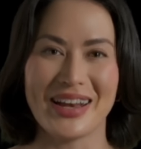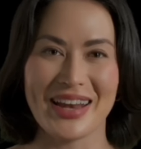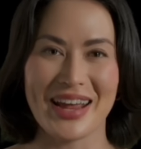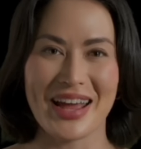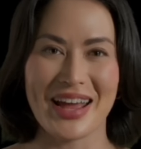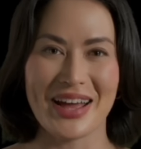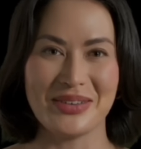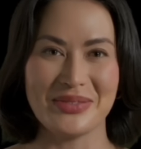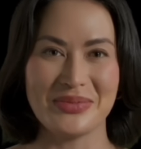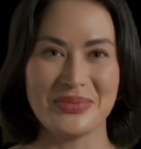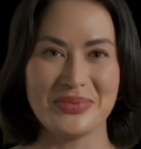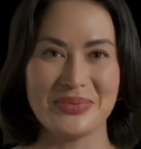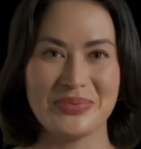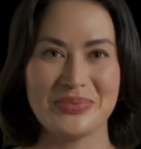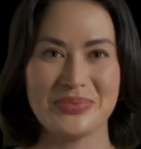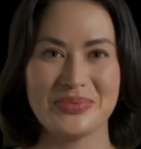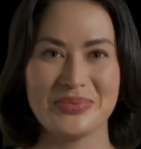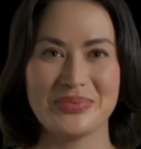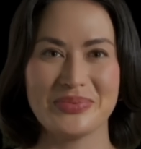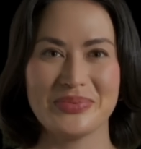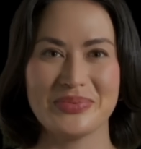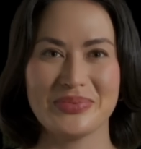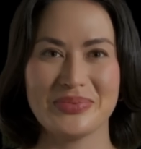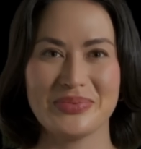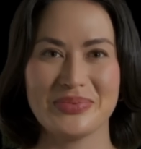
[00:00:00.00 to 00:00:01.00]
Key
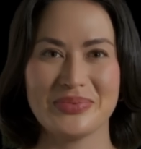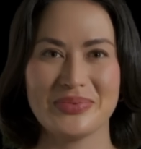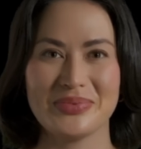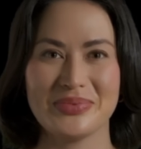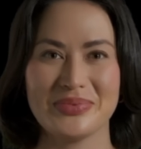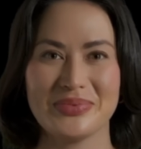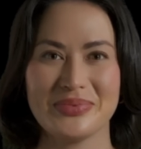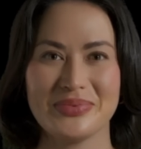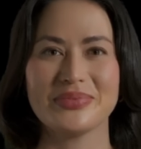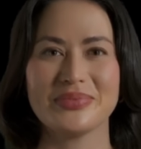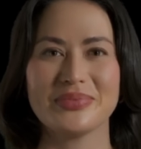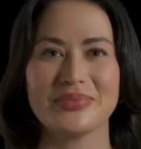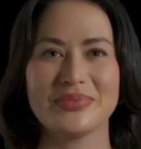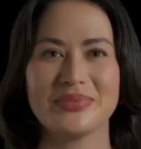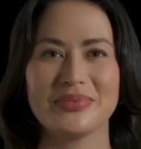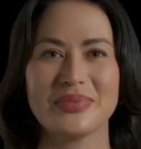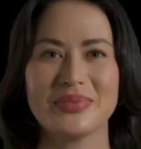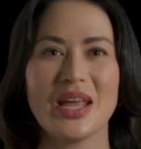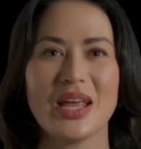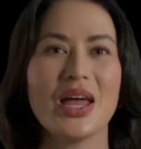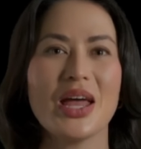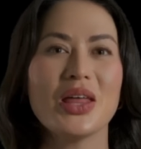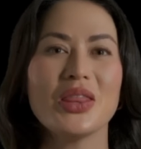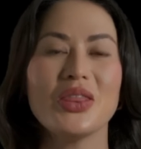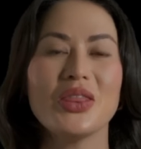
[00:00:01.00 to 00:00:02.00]
Mask gives you
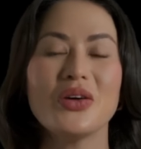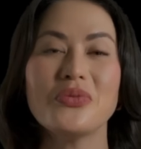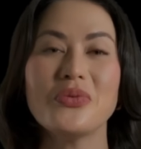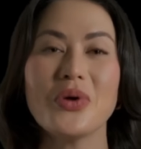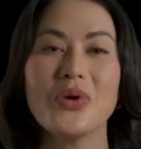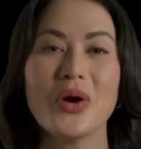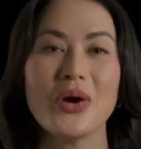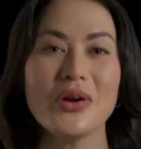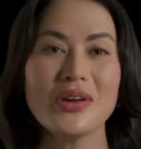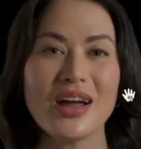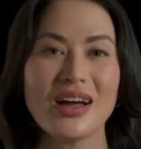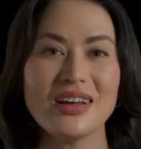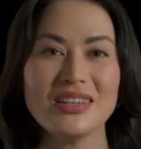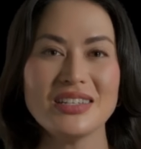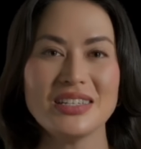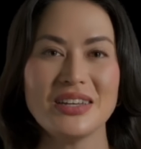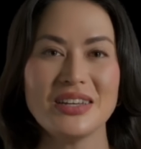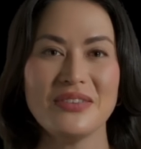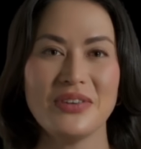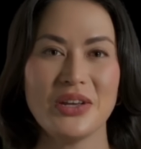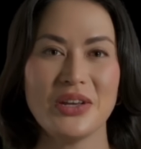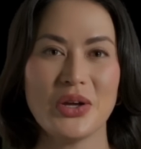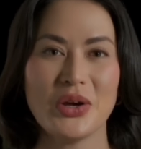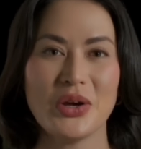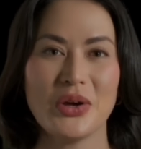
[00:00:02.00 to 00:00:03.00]
precise control over
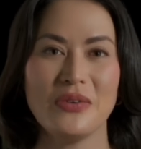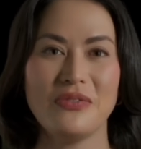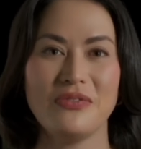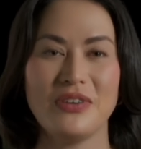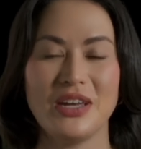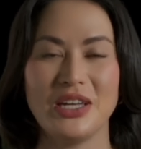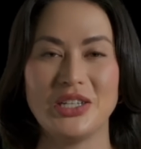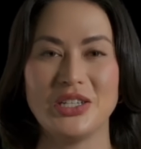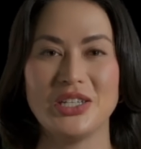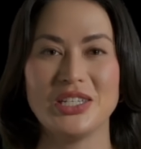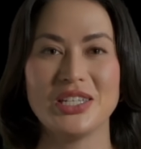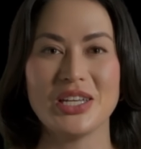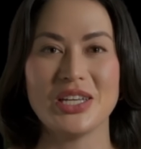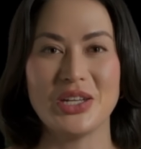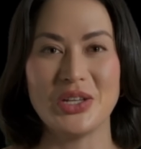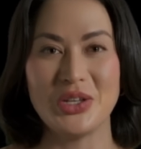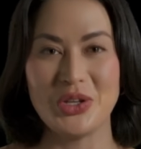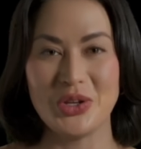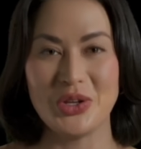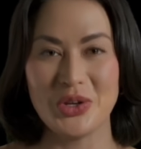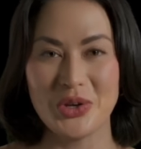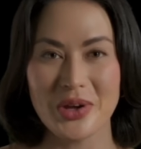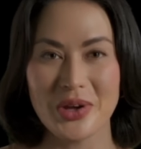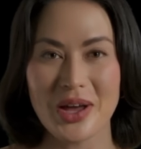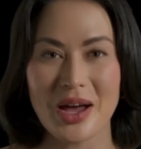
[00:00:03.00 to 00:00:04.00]
your keying
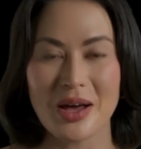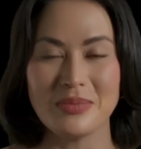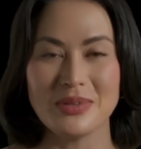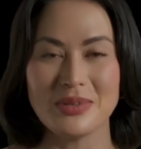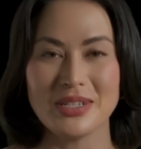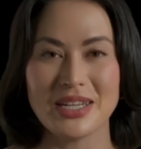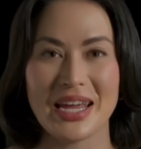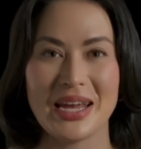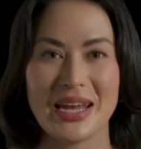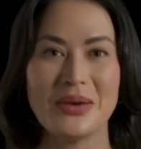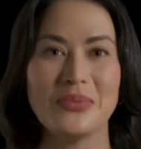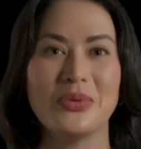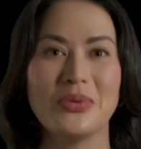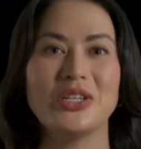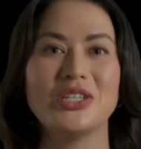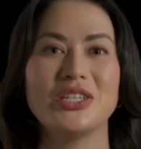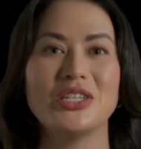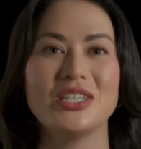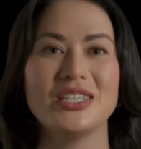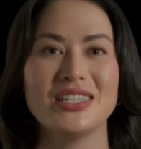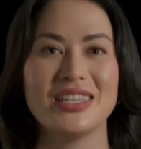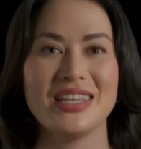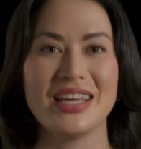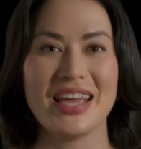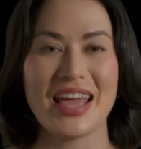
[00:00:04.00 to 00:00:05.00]
area by letting you
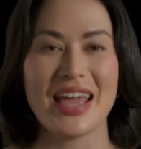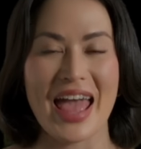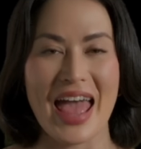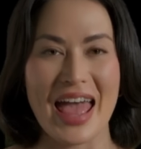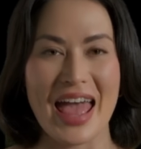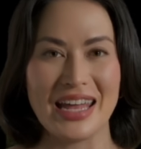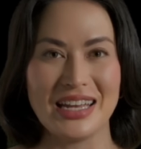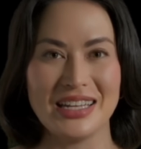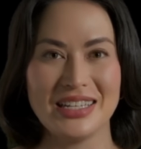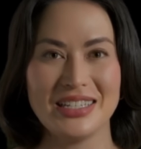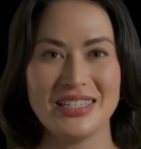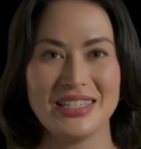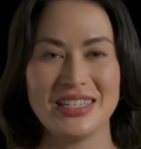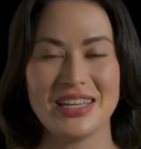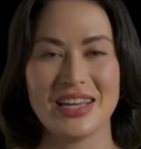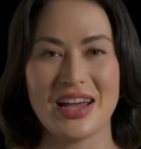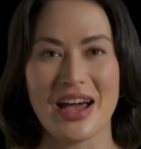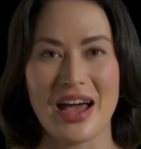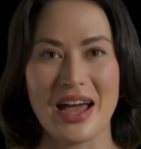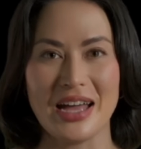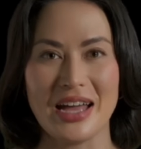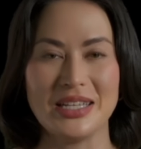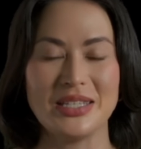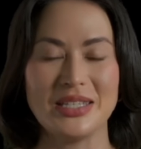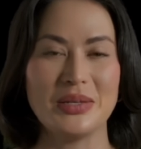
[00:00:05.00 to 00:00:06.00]
crop the frame
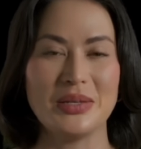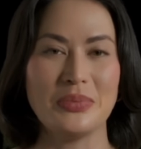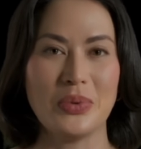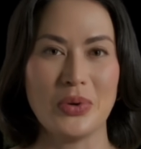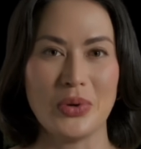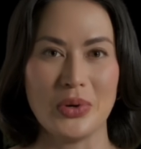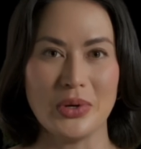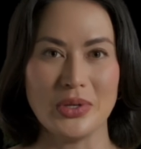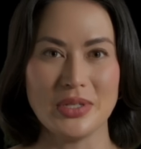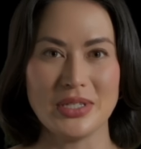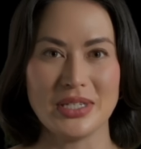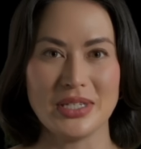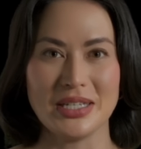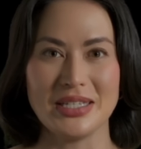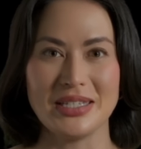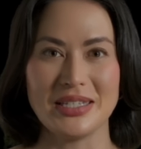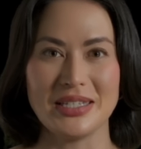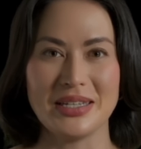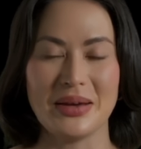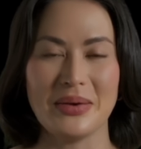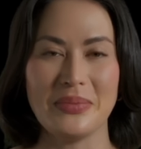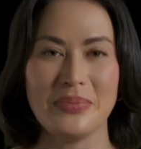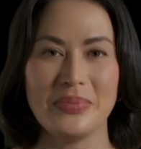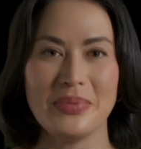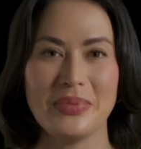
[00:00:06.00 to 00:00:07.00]
to force
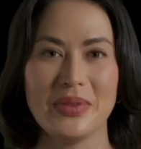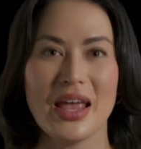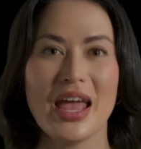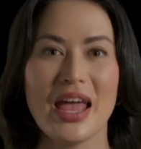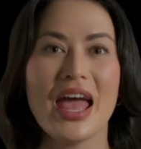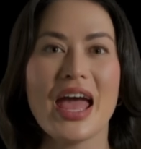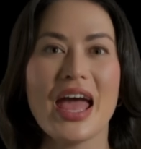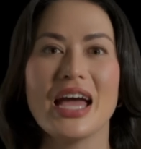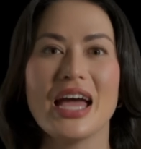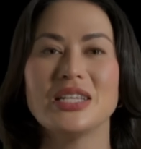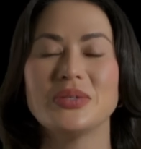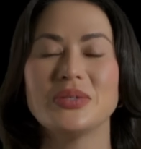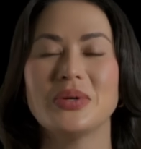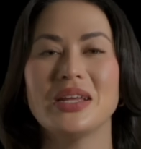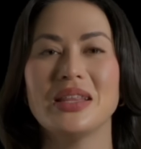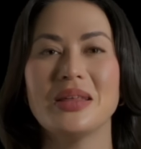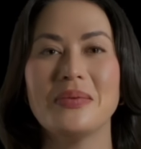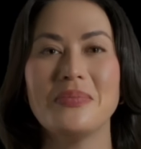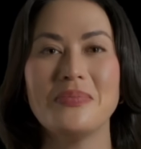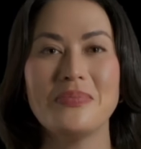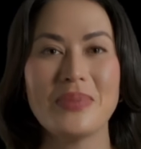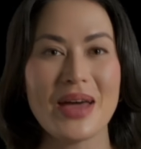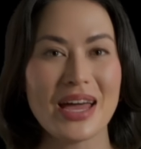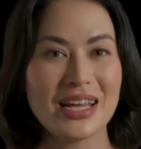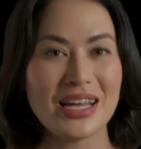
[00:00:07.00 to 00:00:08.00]
transparency in
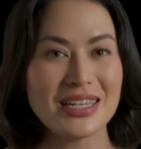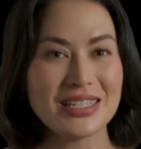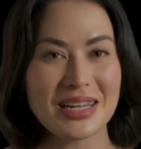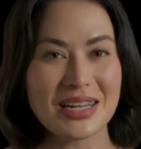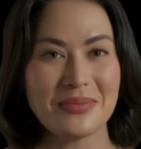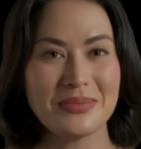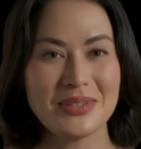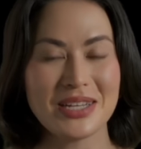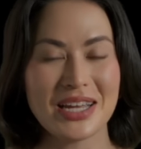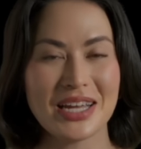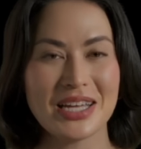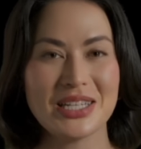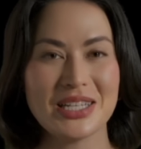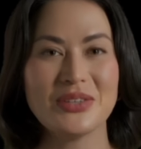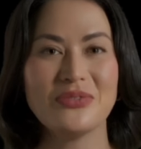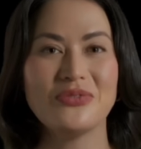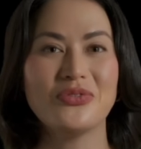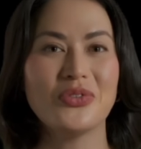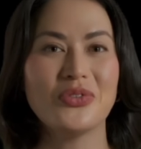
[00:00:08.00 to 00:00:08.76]
specific regions.